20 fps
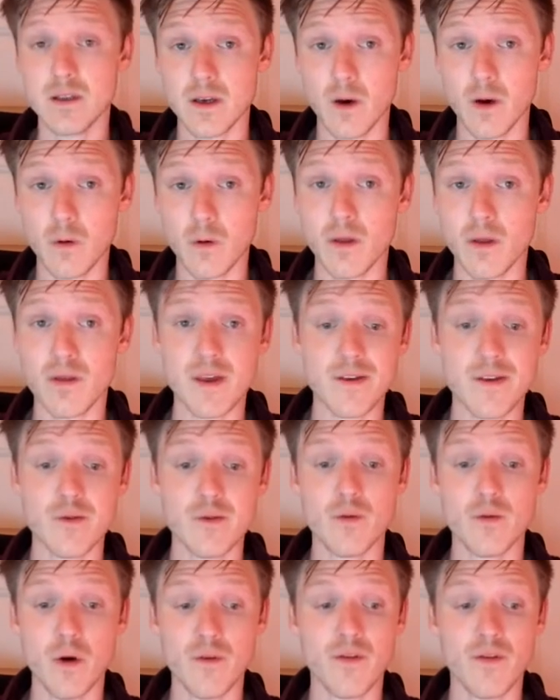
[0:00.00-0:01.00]
only thing you
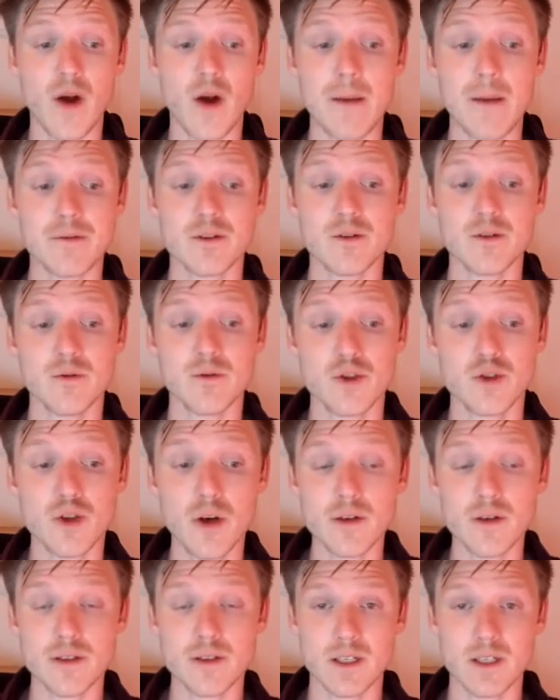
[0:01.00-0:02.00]
know for absolute
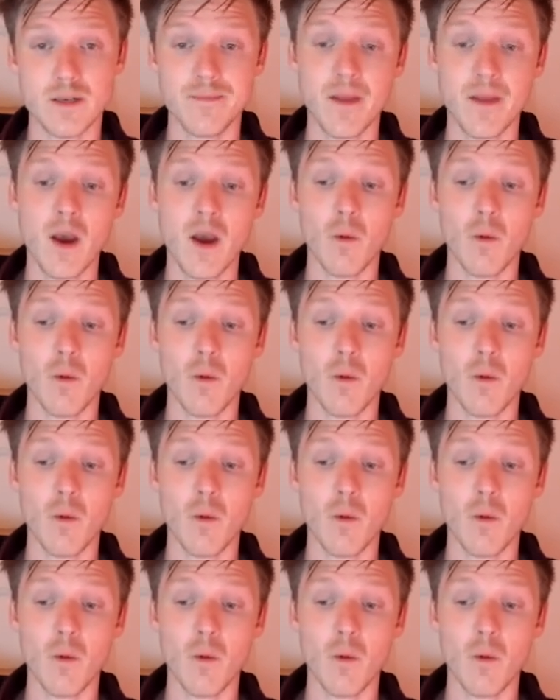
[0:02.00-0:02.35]
certainty.